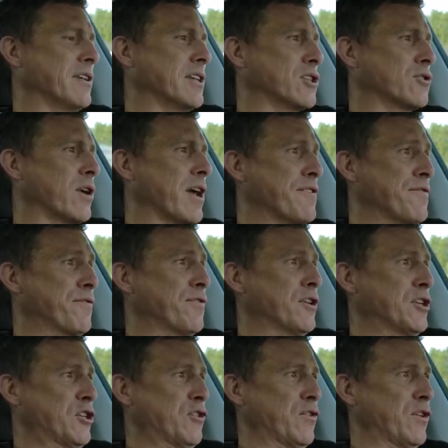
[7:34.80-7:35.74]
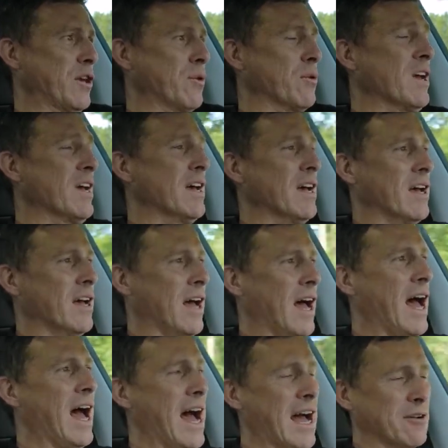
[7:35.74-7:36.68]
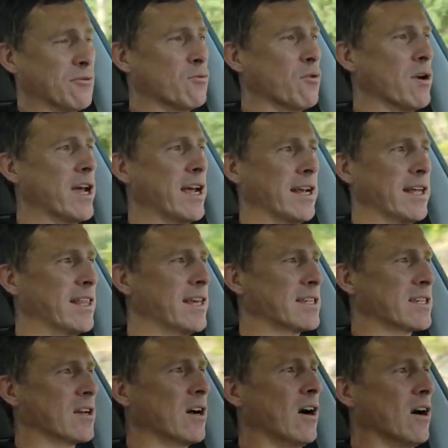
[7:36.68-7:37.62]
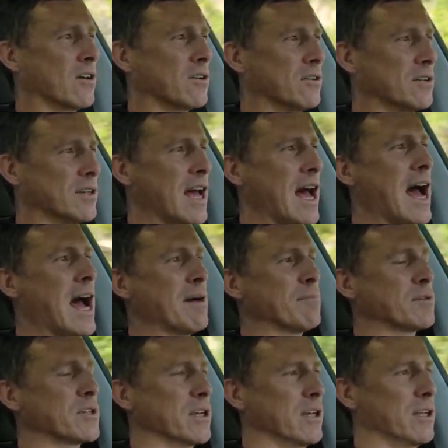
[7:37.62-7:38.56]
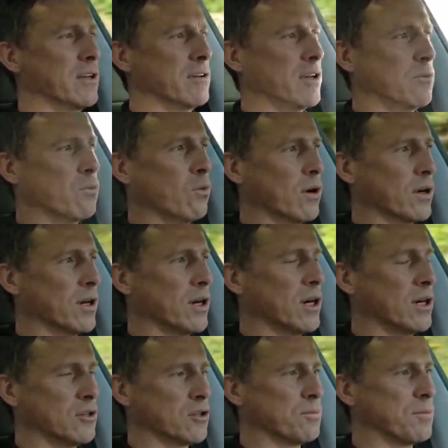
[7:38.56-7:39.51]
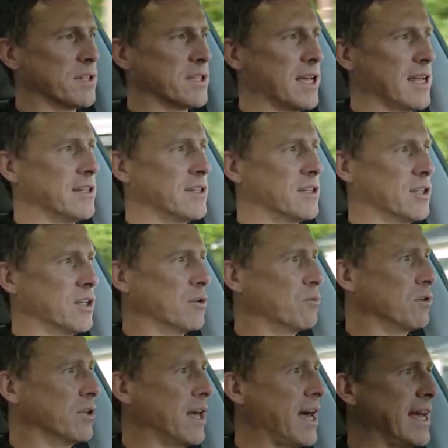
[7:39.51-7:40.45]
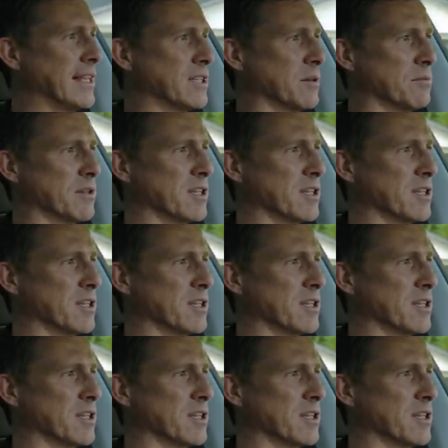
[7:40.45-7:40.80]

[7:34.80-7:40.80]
it straight in front of you. And really, this car could absolutely 100% do with a heads-up